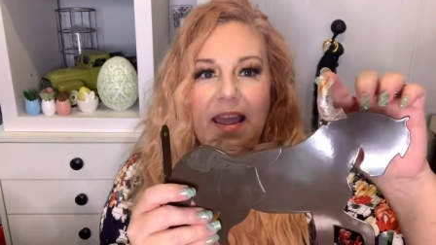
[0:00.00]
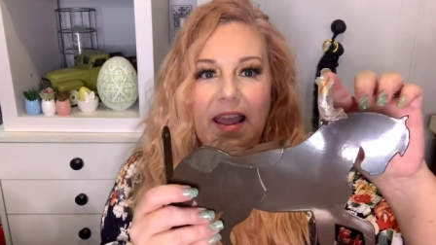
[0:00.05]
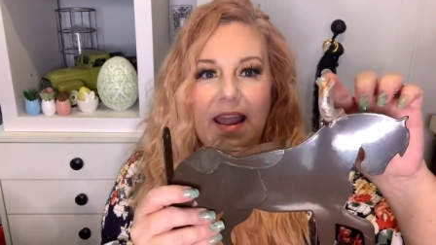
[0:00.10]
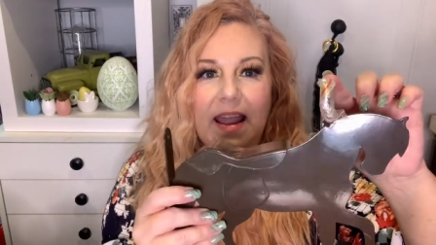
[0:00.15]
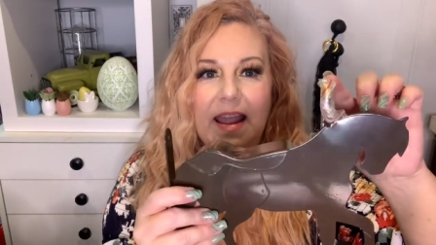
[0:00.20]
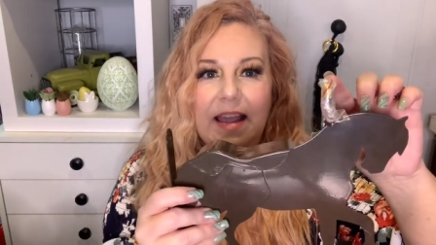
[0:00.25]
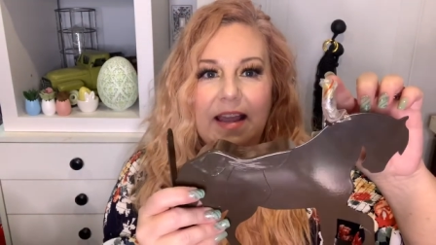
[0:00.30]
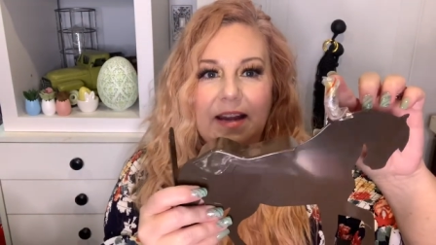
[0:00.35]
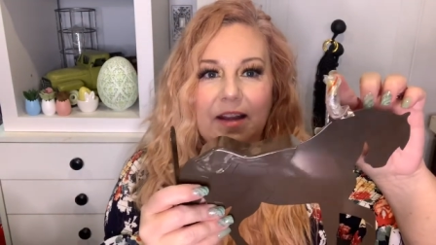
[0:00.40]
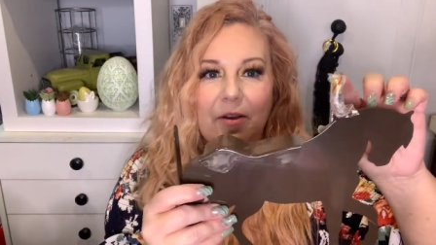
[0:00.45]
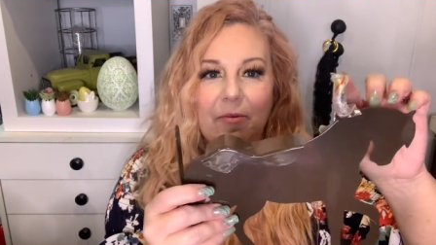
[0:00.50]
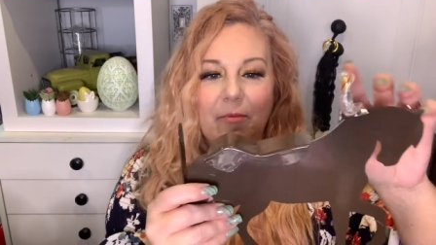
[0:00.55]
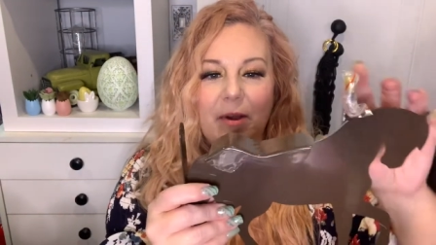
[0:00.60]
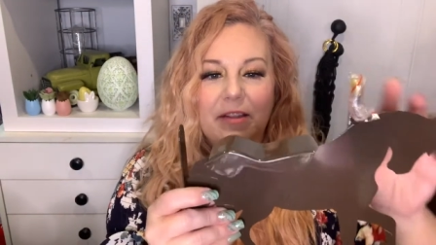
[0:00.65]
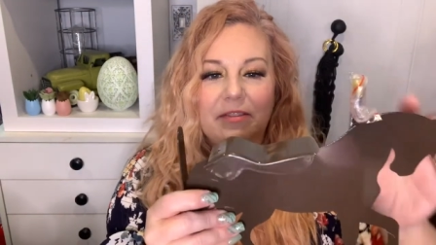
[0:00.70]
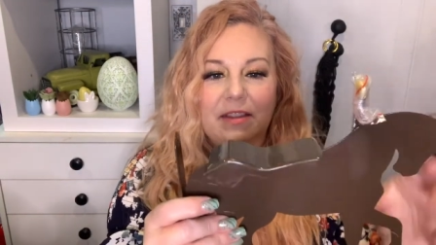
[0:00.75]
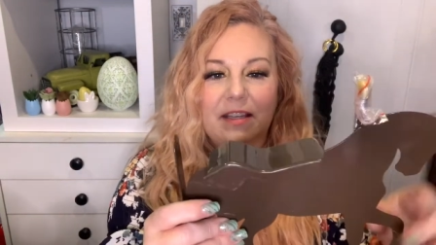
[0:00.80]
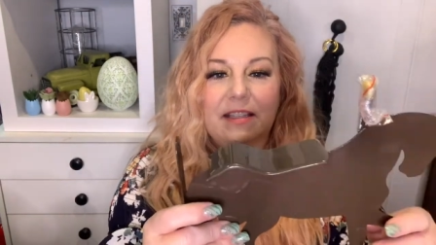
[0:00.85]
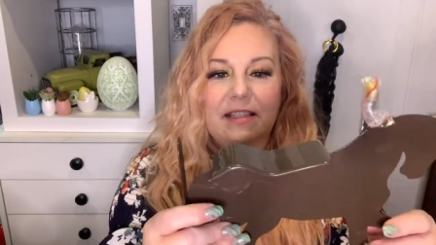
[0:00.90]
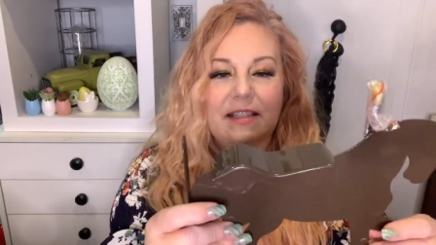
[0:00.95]
And
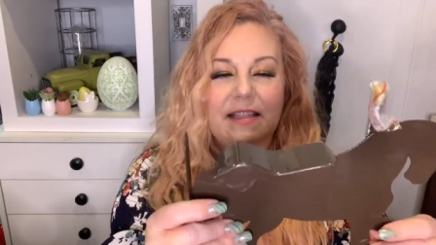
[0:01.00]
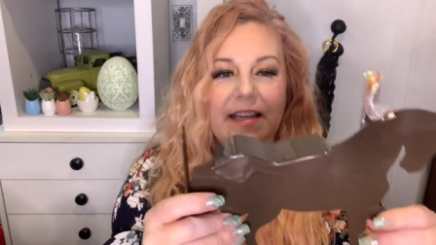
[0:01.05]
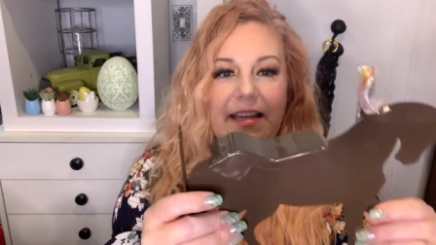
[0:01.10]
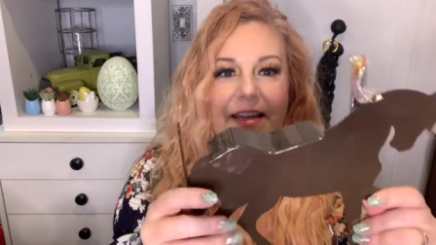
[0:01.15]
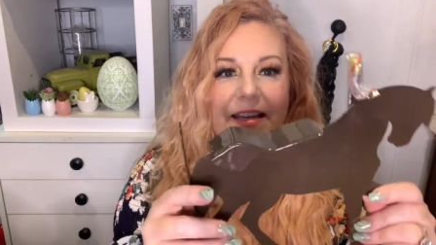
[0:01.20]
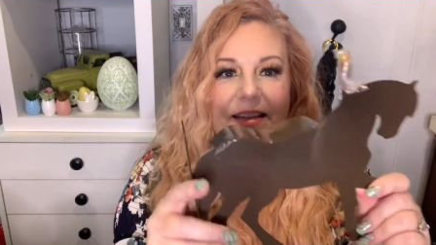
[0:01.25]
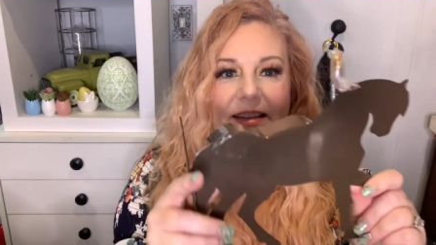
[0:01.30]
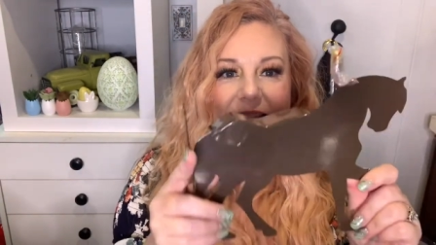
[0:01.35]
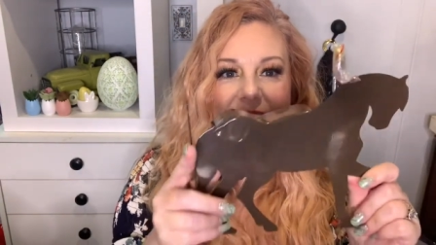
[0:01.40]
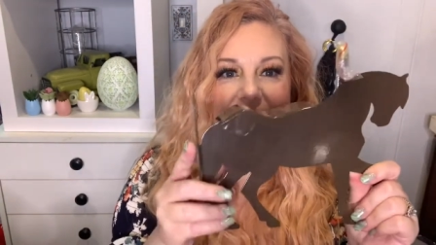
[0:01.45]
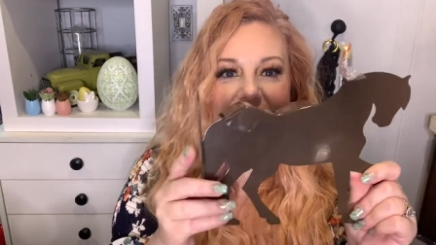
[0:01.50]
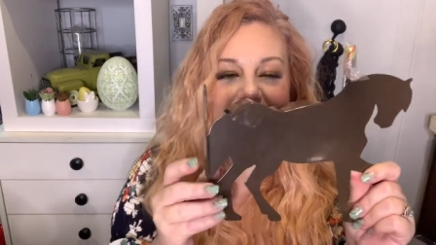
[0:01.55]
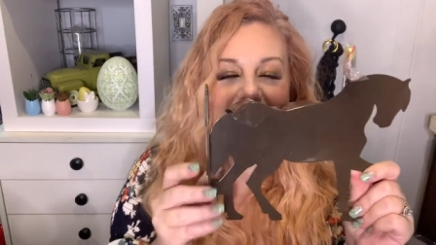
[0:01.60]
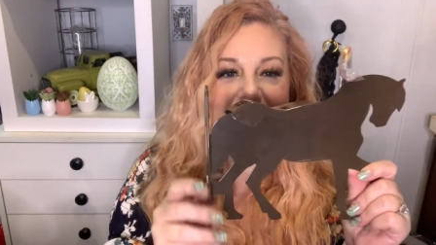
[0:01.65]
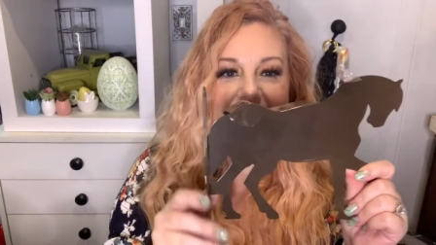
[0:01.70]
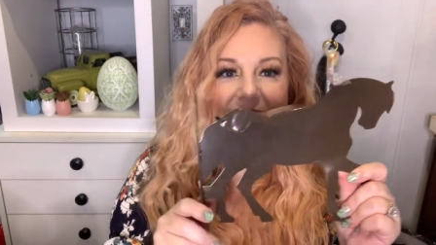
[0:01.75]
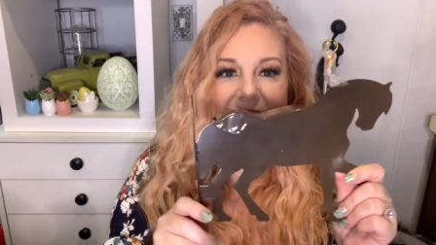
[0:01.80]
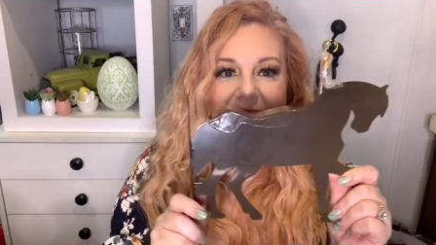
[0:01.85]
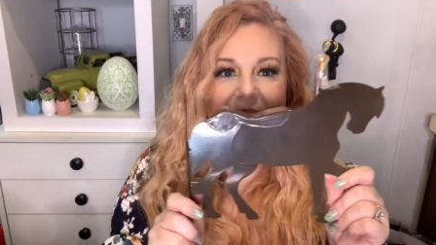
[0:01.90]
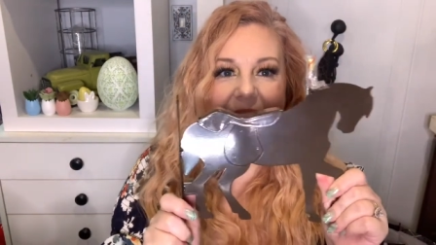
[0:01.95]
what this is
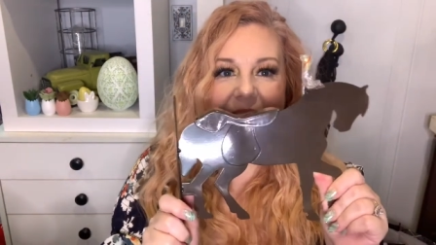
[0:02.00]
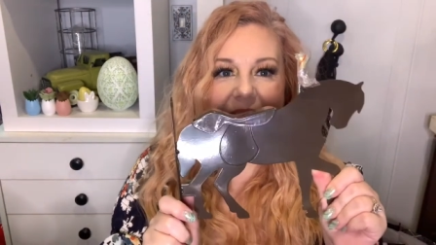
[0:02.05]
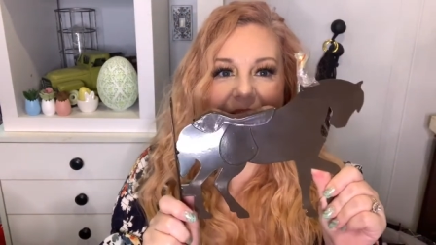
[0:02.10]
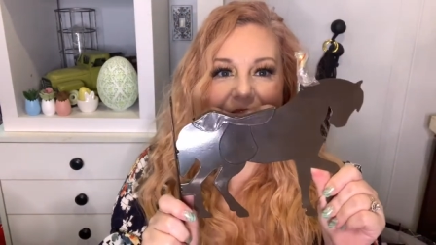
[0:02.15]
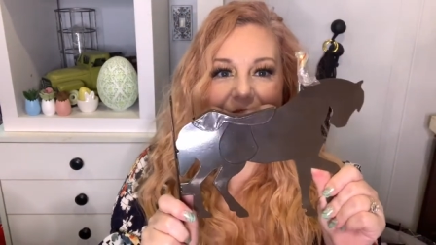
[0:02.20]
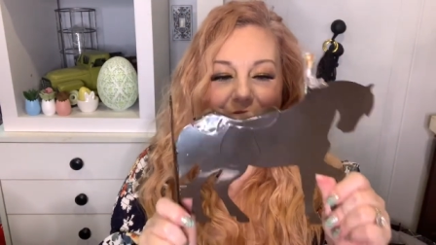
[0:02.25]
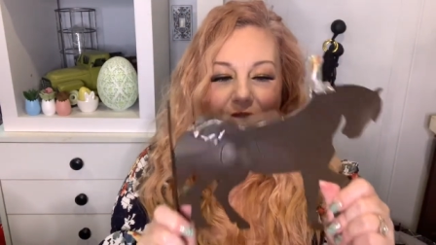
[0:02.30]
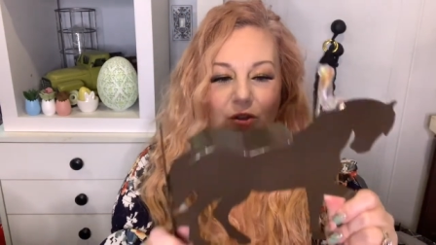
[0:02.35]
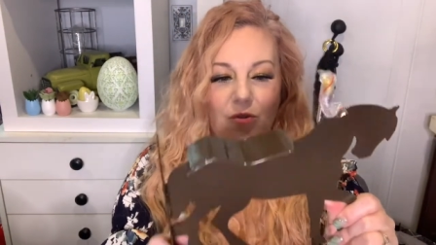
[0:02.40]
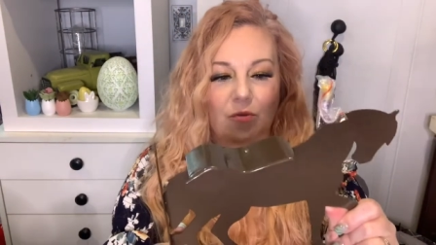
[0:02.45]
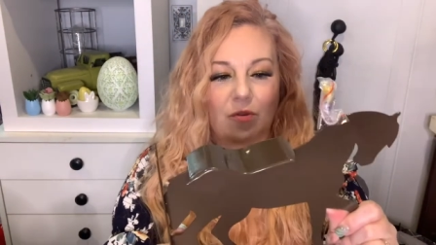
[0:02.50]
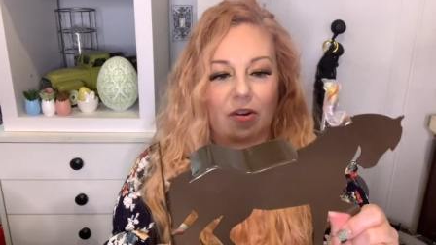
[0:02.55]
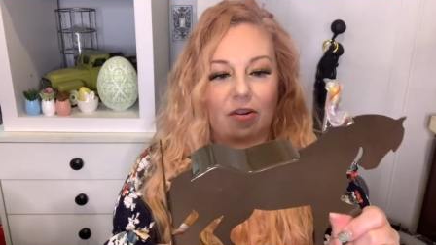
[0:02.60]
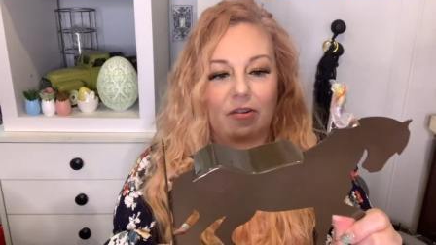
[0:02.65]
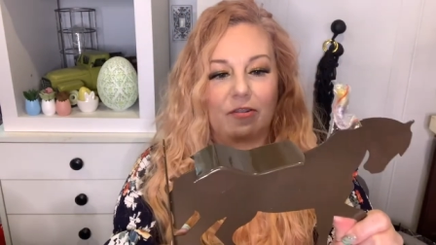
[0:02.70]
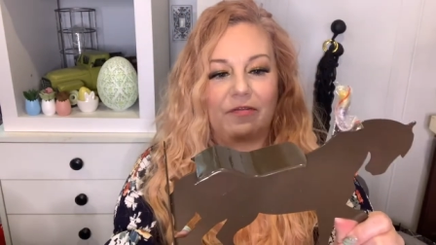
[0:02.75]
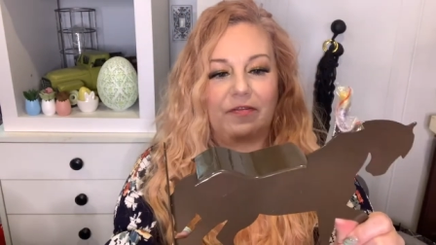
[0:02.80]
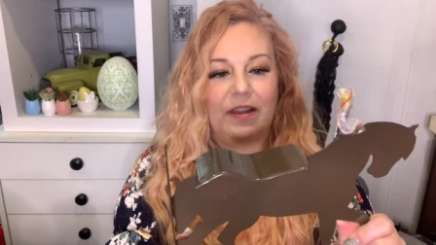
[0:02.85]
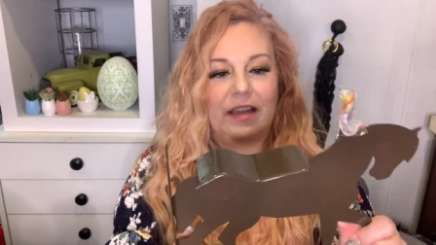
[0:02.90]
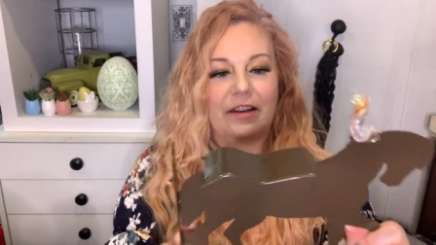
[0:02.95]
a
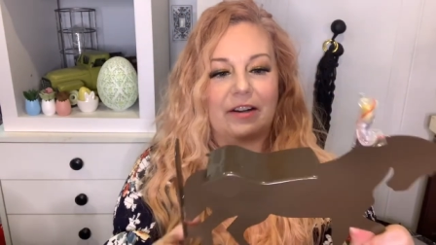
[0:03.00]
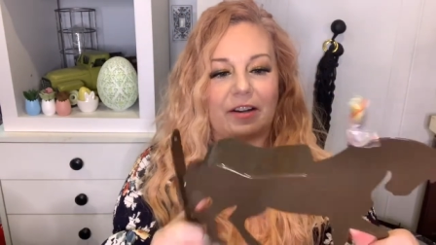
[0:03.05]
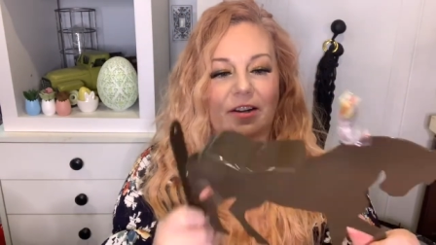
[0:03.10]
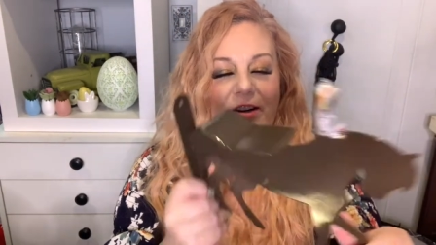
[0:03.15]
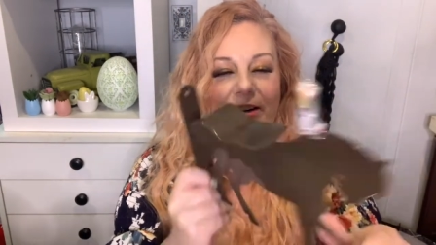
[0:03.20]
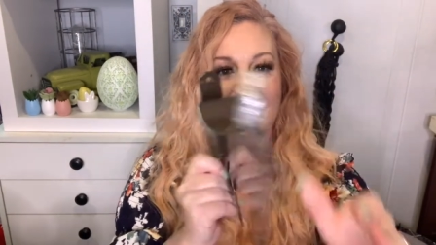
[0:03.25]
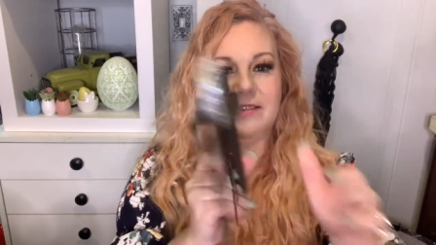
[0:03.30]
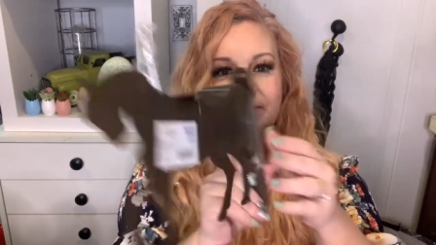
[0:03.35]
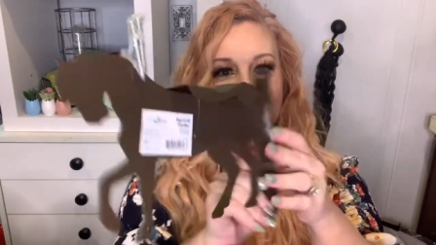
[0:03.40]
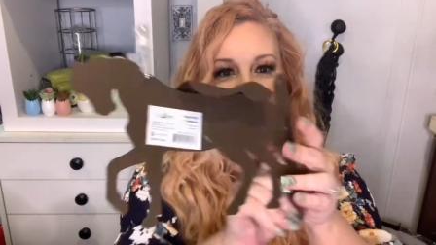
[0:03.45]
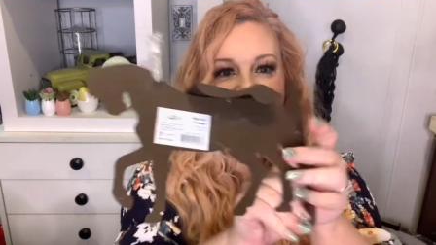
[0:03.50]
squirrel feeder.